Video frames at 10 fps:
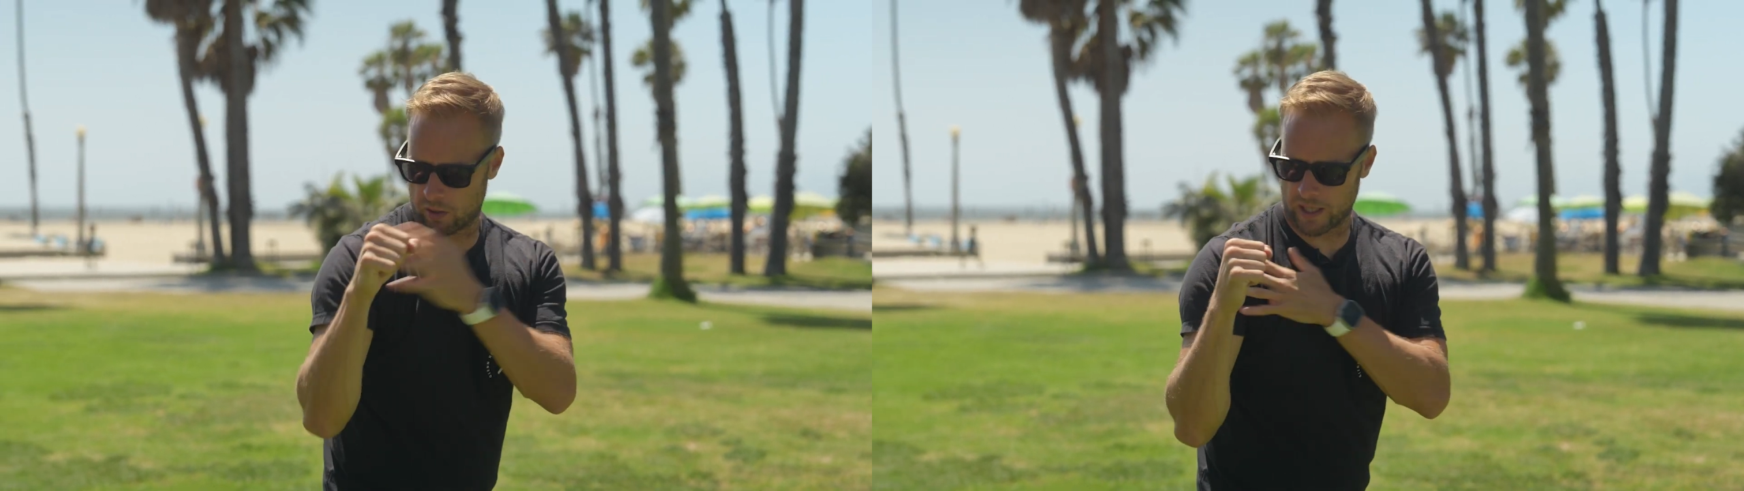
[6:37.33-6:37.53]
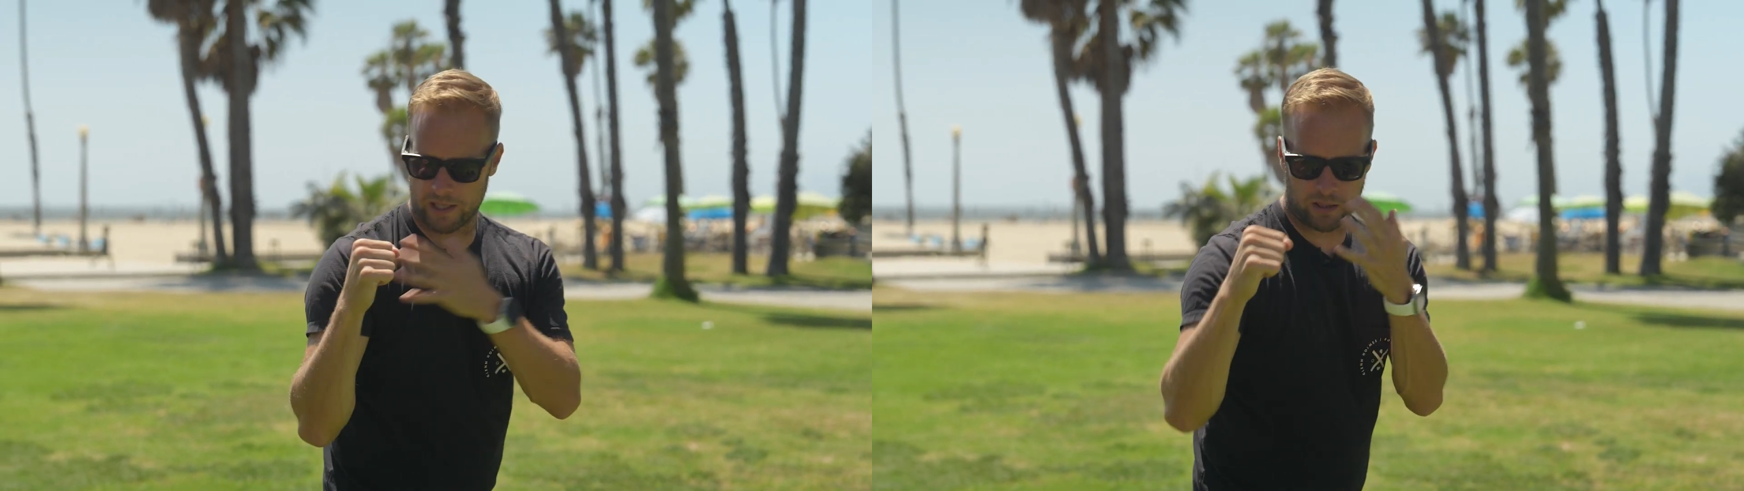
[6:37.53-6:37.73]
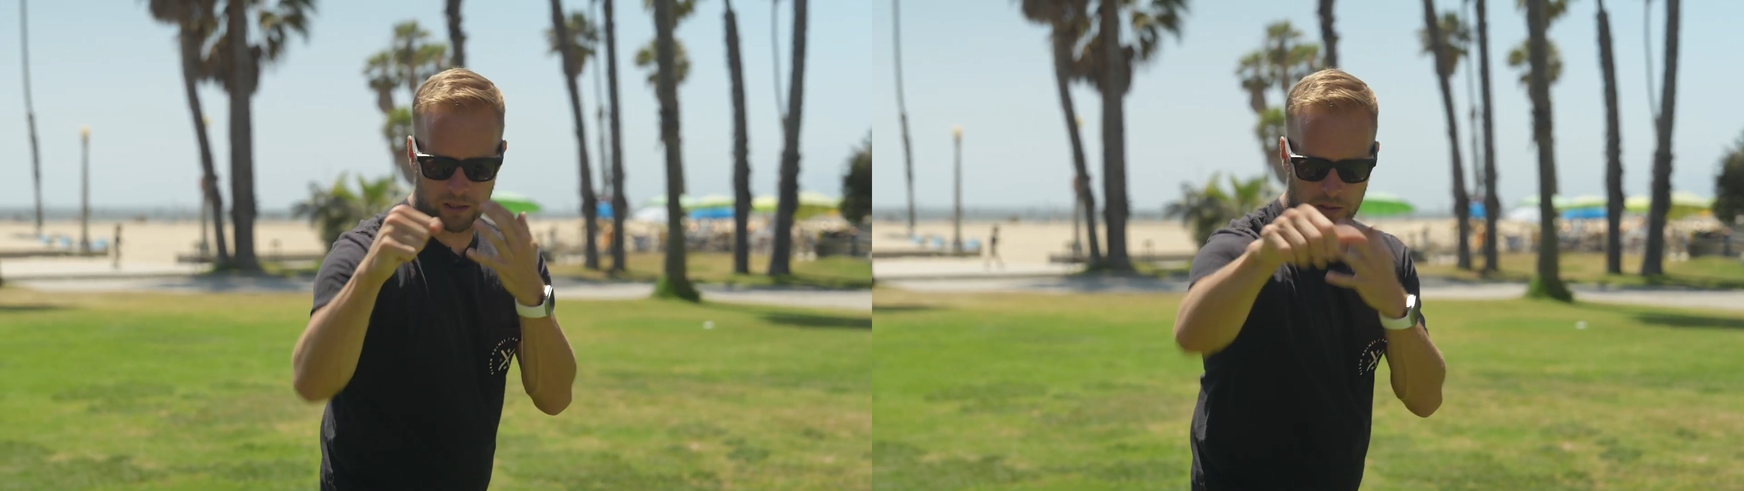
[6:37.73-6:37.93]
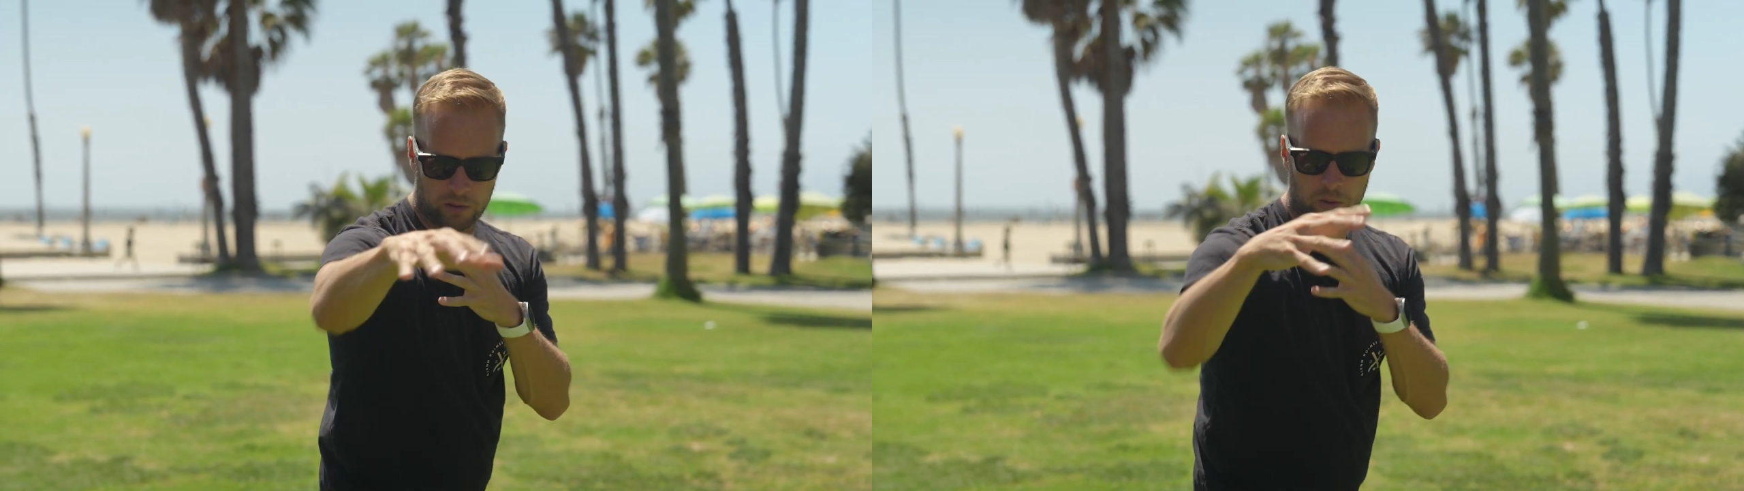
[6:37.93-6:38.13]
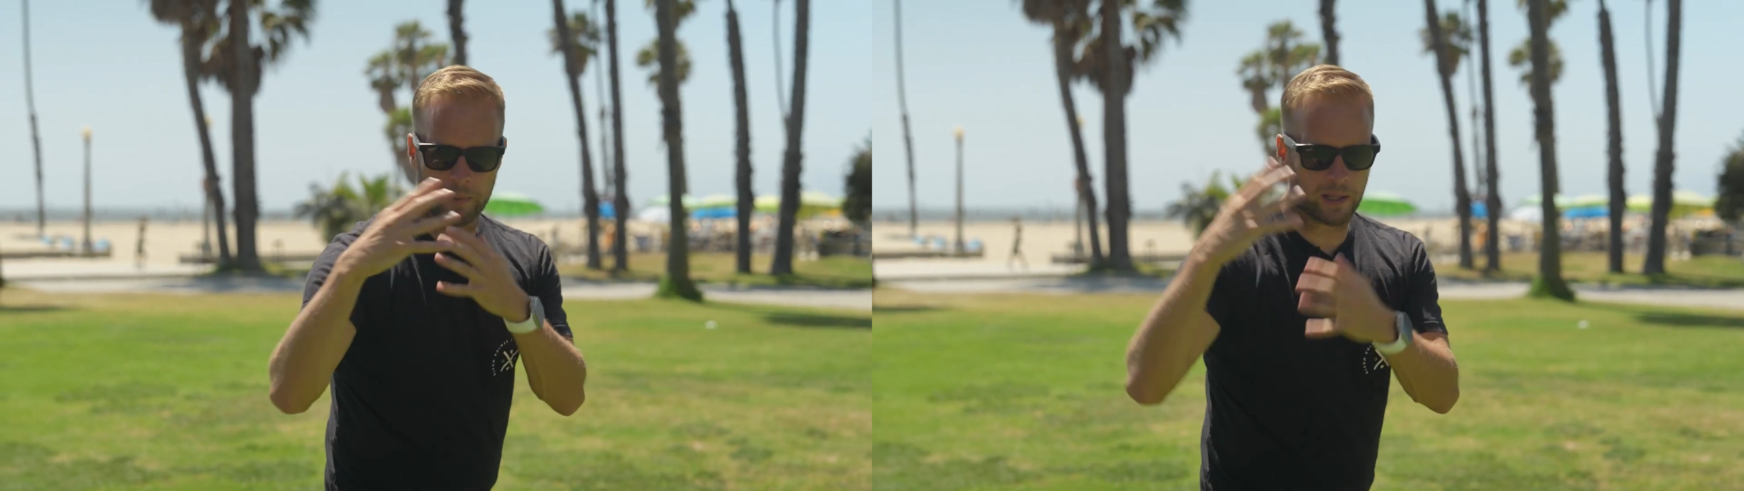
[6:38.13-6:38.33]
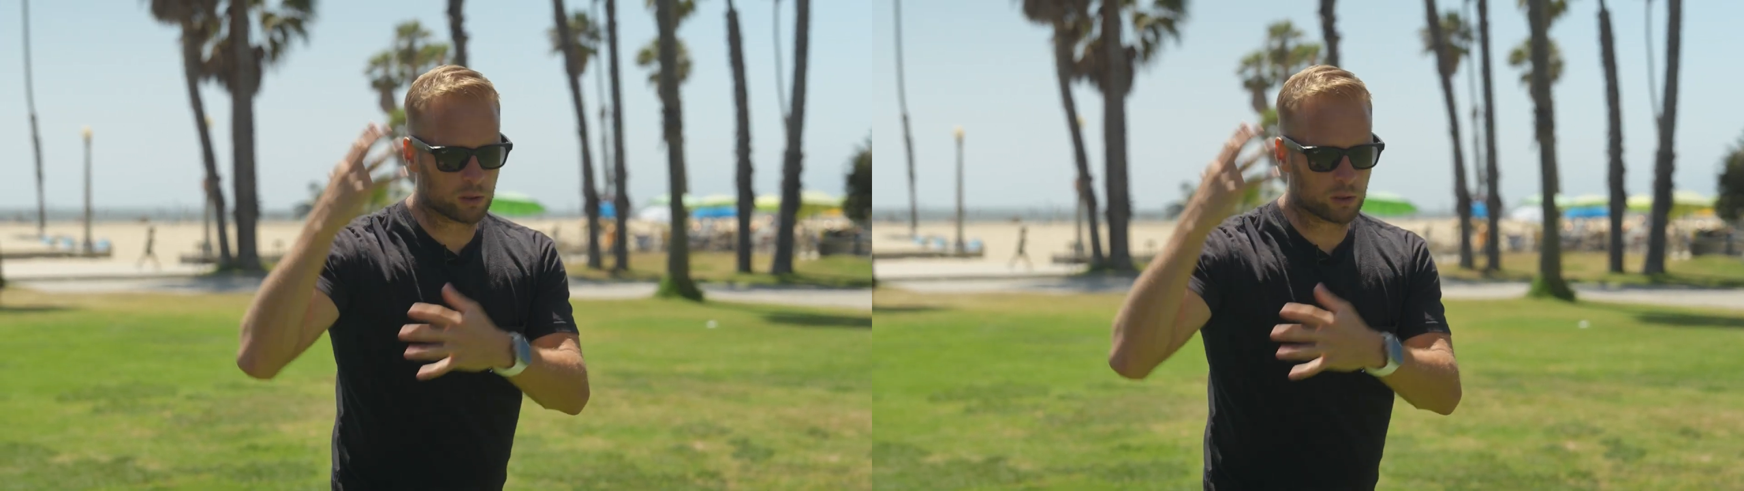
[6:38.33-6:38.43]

Okay, you'll be able